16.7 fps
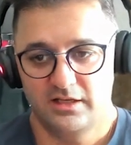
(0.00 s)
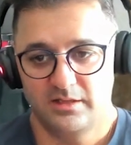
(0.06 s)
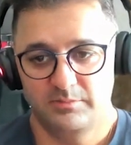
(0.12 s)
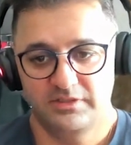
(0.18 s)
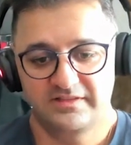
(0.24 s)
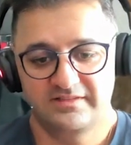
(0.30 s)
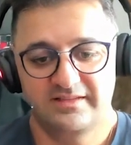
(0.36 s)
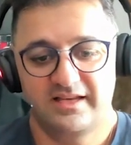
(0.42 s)

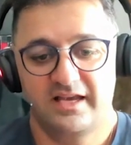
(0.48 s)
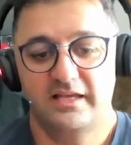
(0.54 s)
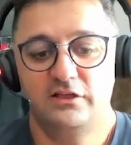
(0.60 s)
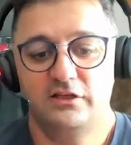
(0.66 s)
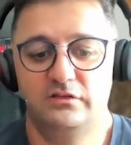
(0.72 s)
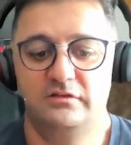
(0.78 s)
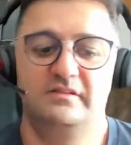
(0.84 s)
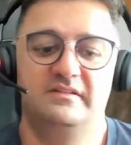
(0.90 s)
I'm
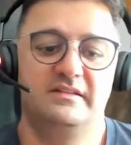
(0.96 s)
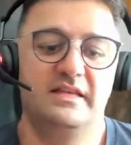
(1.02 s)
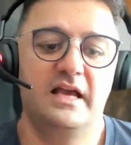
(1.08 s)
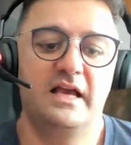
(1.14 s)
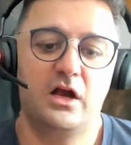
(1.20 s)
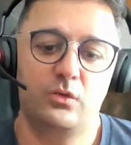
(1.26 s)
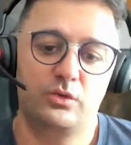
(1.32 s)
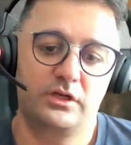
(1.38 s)
excited to see
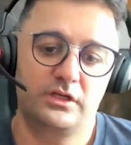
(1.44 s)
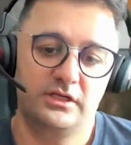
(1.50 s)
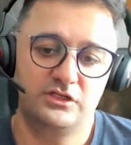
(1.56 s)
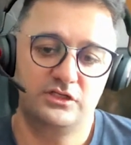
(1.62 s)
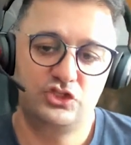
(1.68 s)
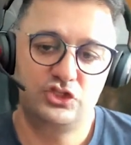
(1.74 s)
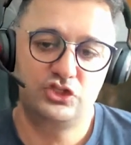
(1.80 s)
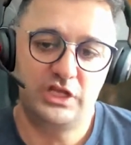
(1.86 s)
how we're going
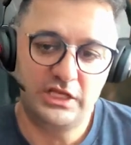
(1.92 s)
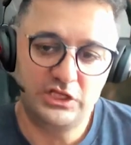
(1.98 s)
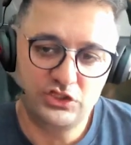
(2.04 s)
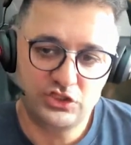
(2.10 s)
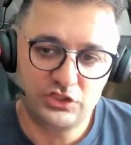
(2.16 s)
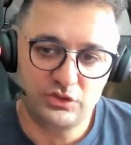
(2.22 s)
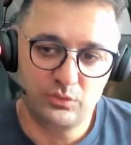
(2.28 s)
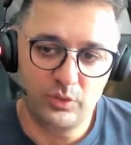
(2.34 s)
to
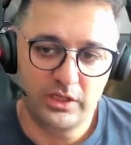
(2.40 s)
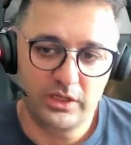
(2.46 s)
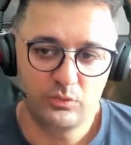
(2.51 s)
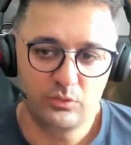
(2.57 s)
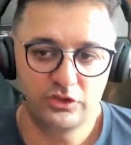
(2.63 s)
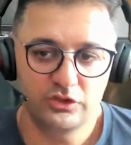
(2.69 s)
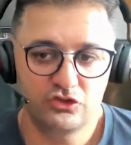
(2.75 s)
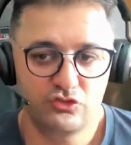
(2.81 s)
change the way
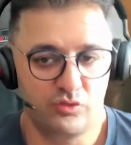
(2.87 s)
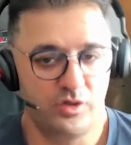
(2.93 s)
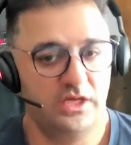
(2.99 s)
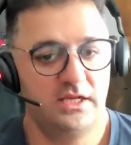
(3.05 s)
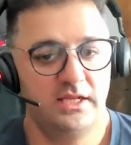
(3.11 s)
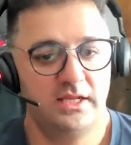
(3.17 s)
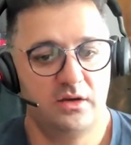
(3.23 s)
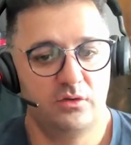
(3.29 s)
we're
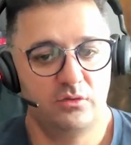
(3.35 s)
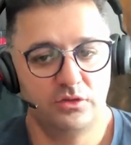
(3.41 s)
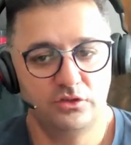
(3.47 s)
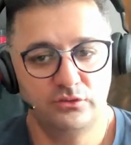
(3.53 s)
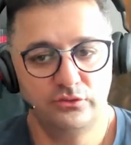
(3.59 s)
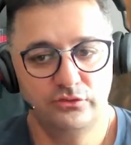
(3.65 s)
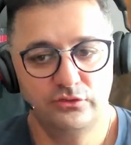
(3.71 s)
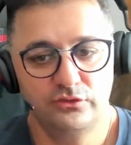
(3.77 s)
training our
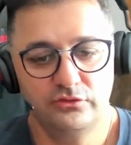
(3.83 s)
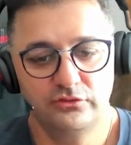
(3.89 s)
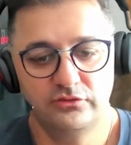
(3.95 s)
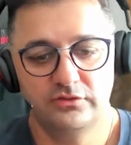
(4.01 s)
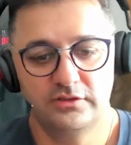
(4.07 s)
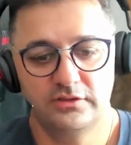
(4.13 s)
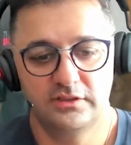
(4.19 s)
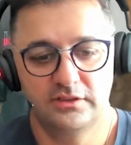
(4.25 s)

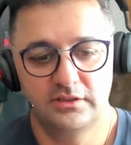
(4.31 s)
users,